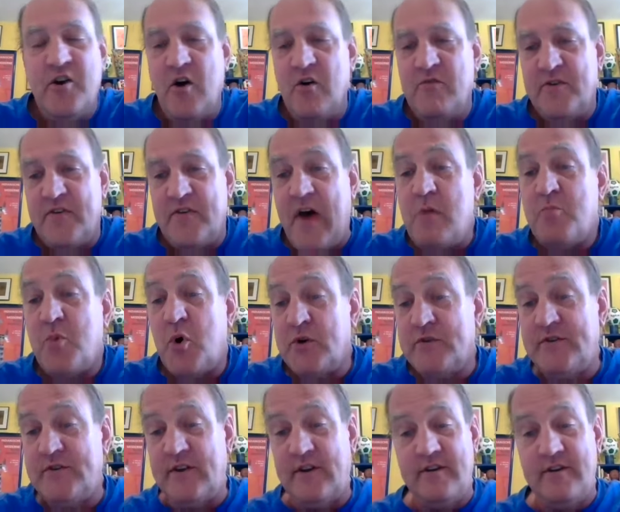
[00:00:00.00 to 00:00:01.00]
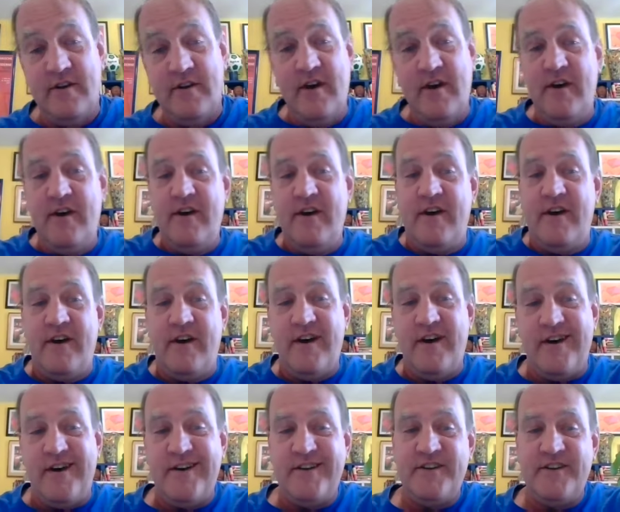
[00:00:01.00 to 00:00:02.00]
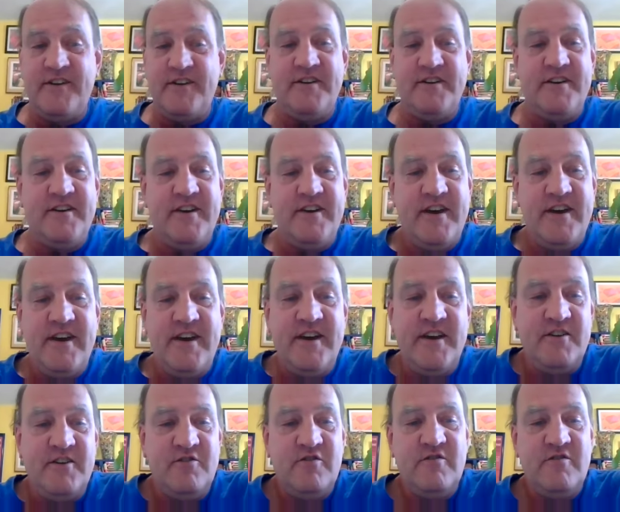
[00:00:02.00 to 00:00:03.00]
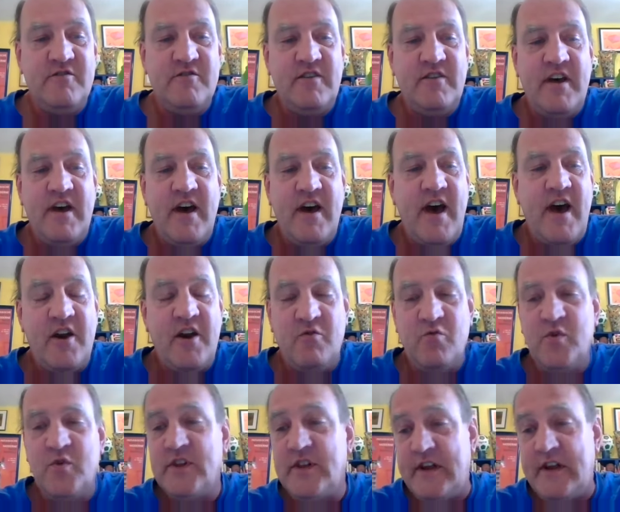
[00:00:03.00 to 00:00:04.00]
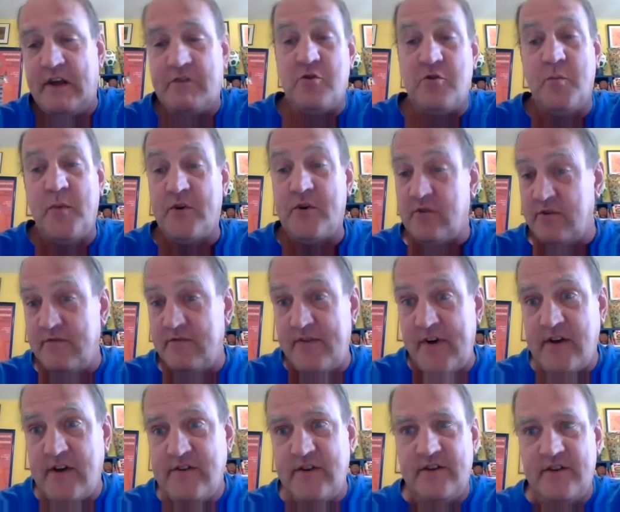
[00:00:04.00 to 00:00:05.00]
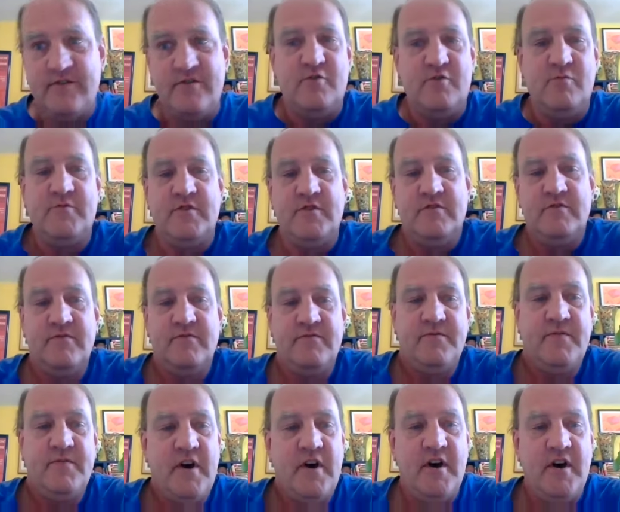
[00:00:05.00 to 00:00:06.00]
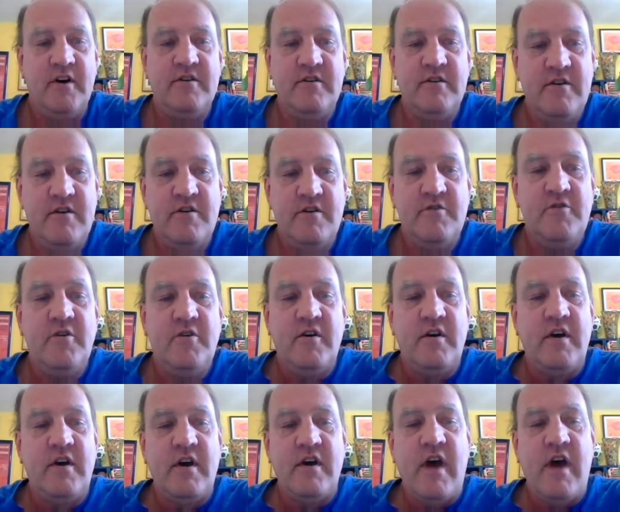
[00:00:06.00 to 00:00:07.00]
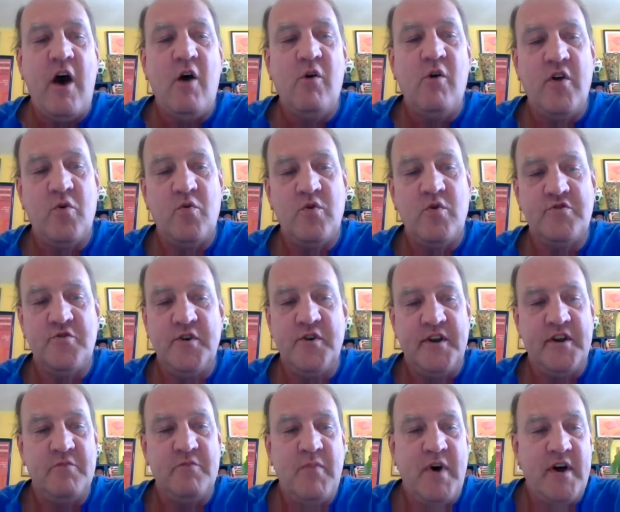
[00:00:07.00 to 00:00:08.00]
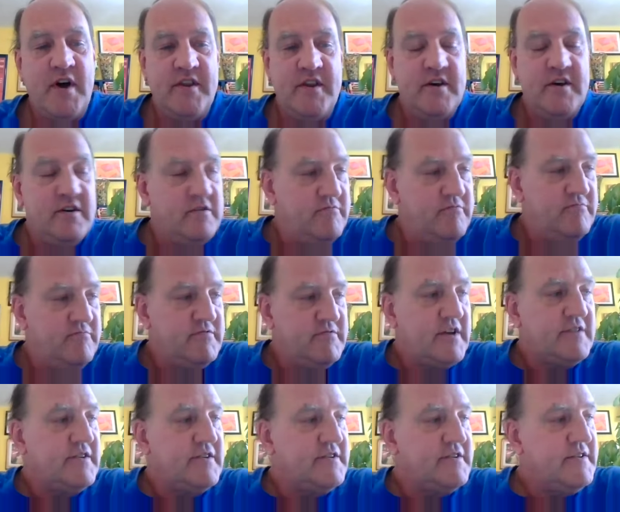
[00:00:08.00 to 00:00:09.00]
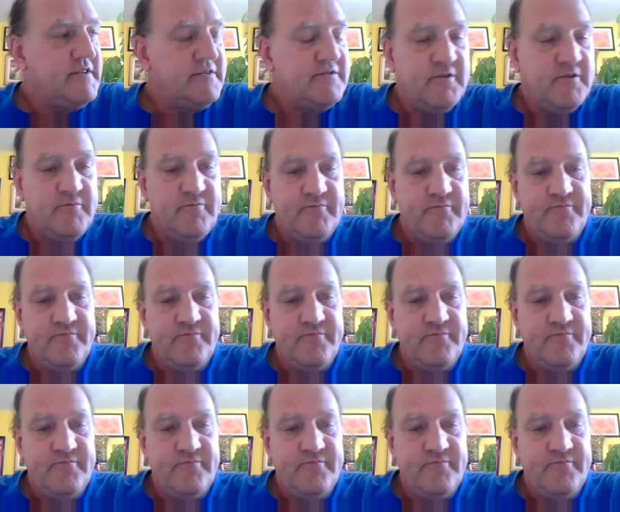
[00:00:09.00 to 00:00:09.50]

for that person, uh, it had a really detrimental effect in terms of uh, how they were treated by the justice system.